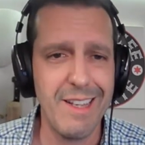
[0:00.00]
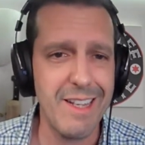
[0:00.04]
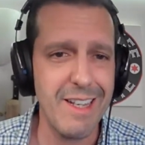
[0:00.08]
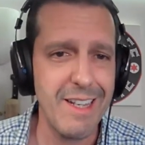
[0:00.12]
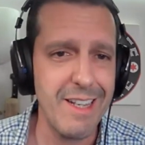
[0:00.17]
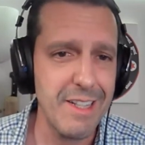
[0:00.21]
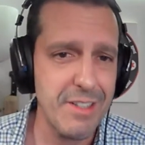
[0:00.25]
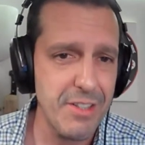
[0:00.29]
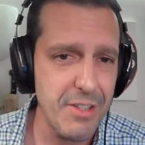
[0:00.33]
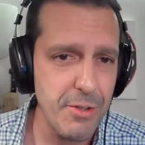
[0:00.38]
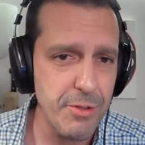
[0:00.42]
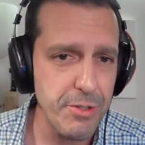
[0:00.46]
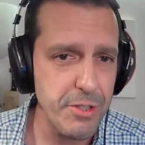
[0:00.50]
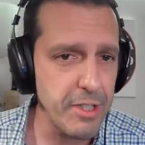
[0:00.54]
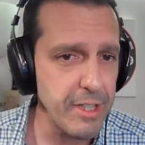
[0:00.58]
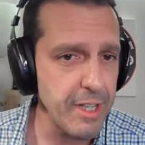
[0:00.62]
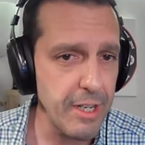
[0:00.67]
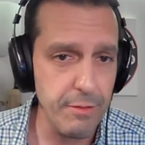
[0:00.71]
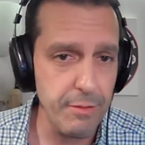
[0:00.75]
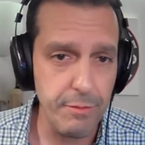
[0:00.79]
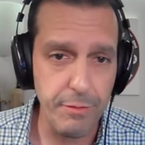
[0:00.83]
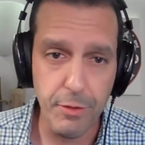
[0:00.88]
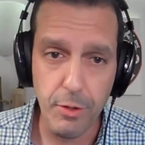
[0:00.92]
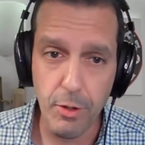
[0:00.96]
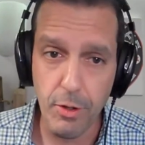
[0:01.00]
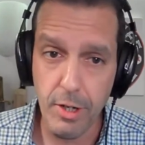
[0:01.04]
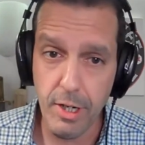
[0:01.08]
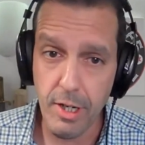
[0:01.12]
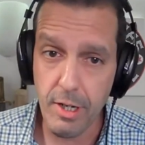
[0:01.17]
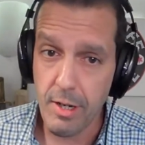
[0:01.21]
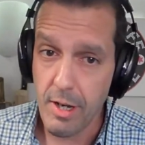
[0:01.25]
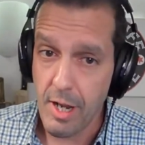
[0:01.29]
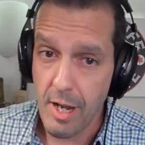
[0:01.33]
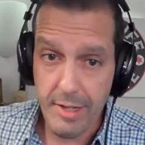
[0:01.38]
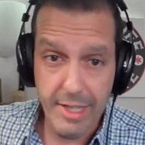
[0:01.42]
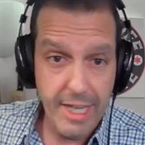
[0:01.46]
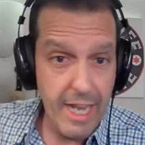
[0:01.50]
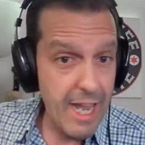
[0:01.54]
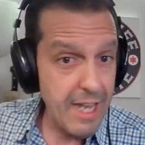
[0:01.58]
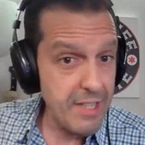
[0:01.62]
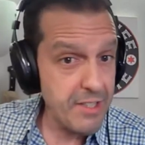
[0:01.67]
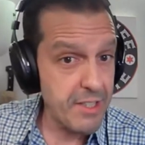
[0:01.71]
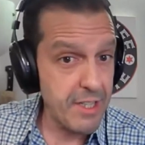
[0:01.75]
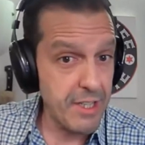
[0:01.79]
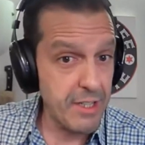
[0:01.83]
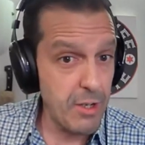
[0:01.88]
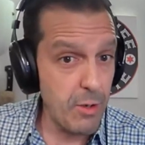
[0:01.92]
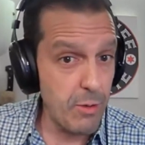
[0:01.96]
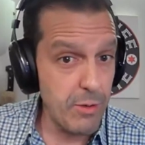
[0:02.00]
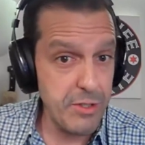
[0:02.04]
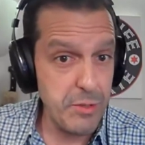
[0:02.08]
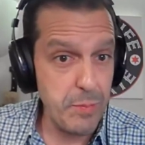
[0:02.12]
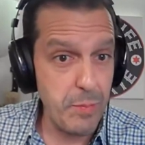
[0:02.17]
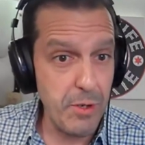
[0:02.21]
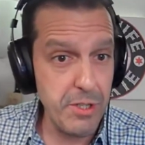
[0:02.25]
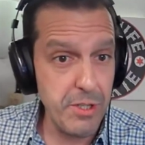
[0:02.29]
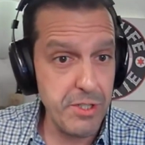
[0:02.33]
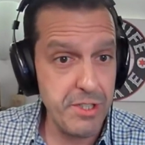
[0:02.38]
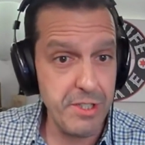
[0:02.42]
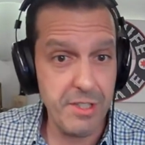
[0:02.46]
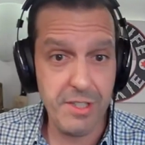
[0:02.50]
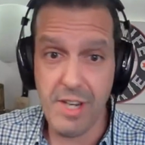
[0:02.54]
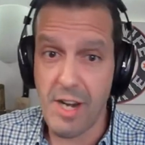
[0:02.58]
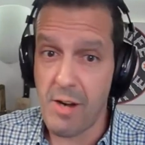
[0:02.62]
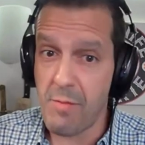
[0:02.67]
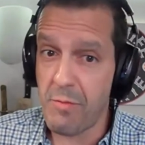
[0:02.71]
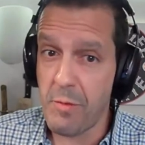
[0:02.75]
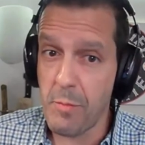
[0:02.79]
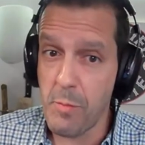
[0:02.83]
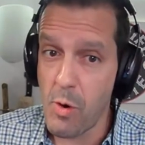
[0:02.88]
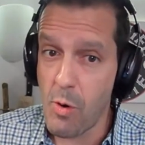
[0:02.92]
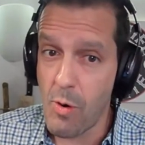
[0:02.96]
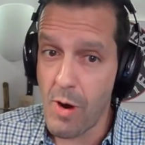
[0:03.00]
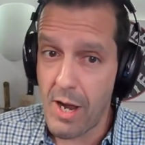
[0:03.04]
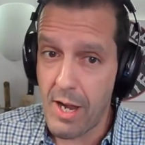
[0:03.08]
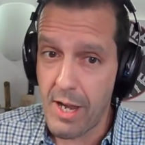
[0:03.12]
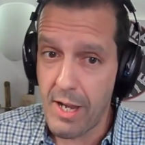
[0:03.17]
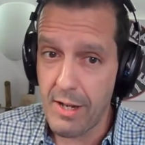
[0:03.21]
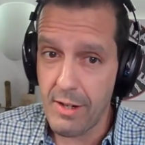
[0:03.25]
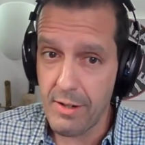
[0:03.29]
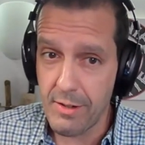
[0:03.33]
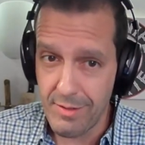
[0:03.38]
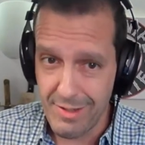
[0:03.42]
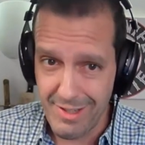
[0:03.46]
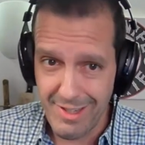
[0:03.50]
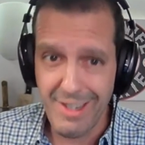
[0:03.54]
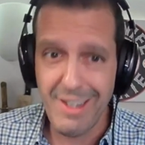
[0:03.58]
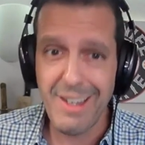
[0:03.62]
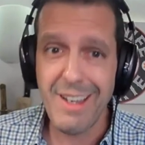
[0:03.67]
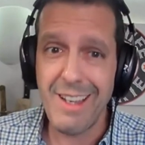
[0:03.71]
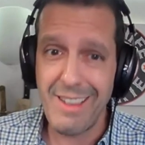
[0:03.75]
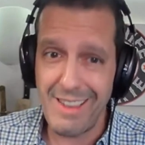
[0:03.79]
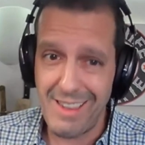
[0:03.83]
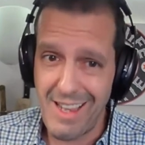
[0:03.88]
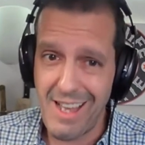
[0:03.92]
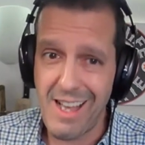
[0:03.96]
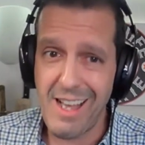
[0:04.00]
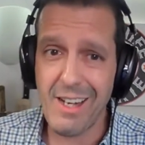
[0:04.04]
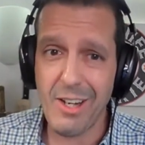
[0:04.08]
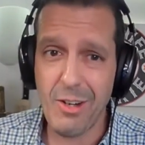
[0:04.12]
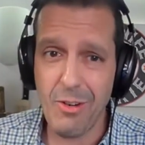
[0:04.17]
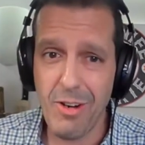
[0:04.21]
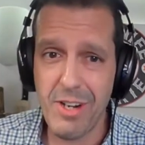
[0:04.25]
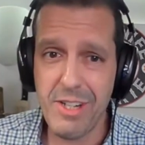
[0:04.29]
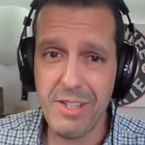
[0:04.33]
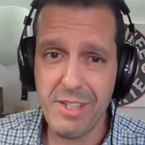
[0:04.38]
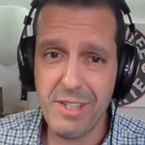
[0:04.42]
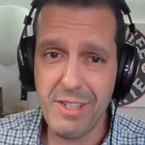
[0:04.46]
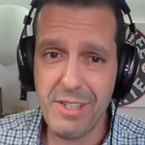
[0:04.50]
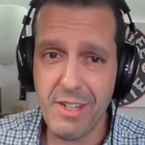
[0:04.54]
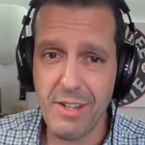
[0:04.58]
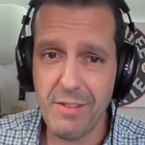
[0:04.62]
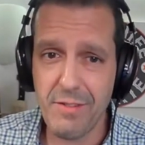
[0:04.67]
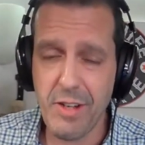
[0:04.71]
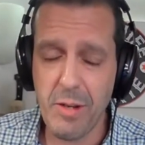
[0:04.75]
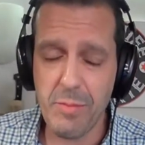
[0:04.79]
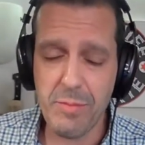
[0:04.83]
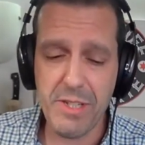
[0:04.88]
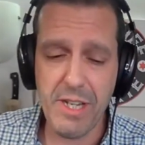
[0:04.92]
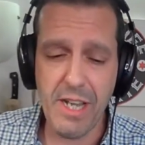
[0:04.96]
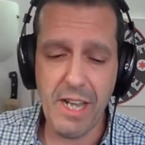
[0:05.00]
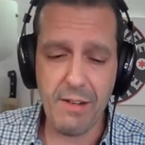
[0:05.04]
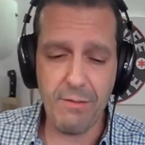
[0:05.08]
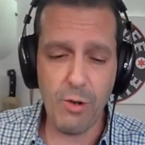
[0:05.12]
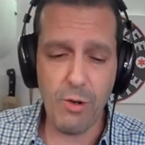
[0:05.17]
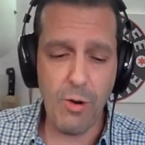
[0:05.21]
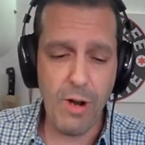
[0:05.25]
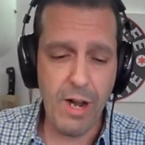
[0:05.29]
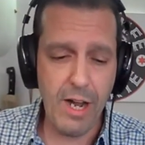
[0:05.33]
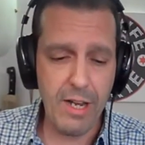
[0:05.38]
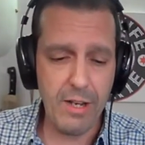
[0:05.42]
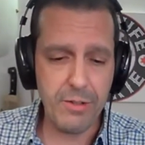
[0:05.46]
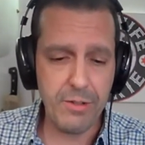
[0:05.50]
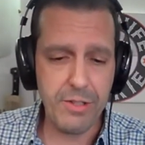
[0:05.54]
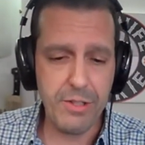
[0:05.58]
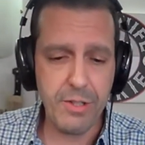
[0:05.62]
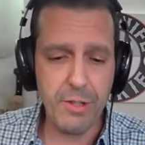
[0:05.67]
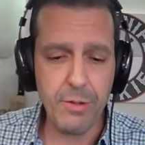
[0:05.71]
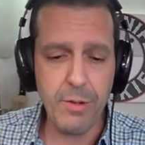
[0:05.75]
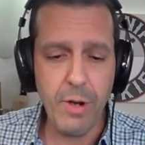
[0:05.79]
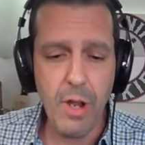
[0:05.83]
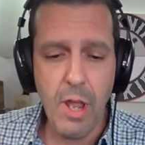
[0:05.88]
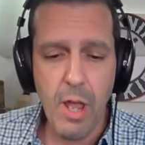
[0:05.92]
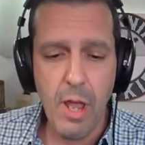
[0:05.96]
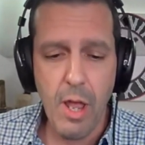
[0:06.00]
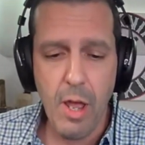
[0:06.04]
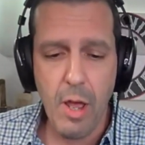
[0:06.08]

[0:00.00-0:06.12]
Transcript: It's usually in Florida, casting no aspersions. I'm from Ohio. A lot of crazy stuff comes out of Ohio too.